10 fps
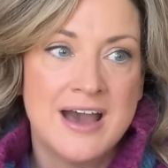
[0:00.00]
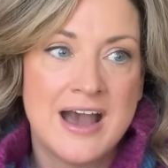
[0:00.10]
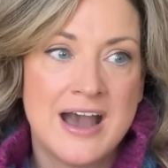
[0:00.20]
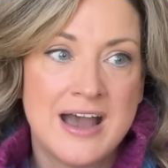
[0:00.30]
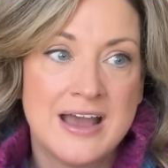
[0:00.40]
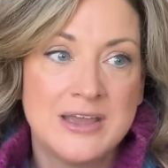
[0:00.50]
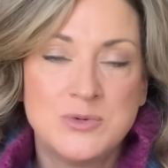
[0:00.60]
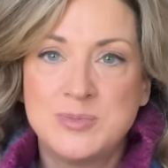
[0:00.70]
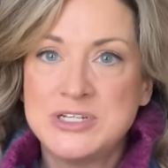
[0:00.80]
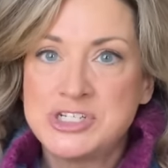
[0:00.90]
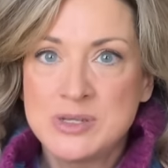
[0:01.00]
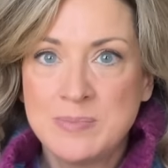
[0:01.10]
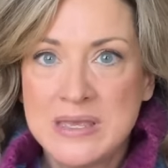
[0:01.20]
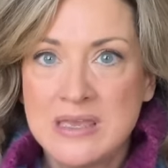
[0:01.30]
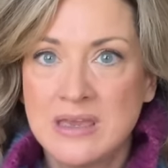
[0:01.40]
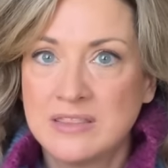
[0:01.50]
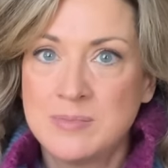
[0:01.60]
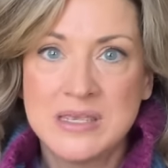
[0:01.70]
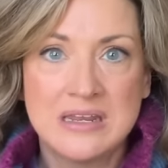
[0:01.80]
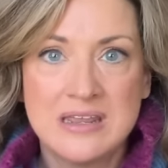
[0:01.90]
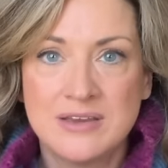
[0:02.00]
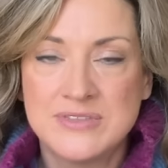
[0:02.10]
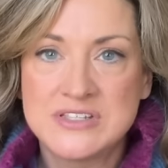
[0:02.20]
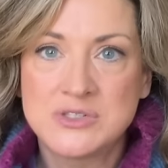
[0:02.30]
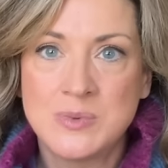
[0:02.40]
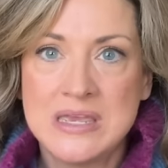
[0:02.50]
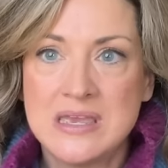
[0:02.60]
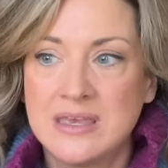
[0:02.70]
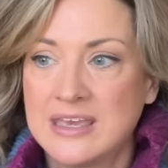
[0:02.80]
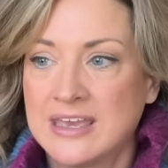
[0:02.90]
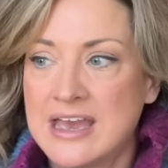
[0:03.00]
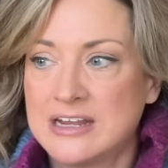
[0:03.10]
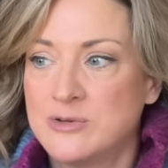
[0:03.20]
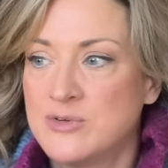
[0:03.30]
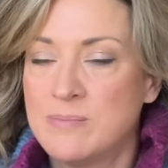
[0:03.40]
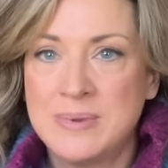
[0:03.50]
I will be shipping at the beginning of this week and kind of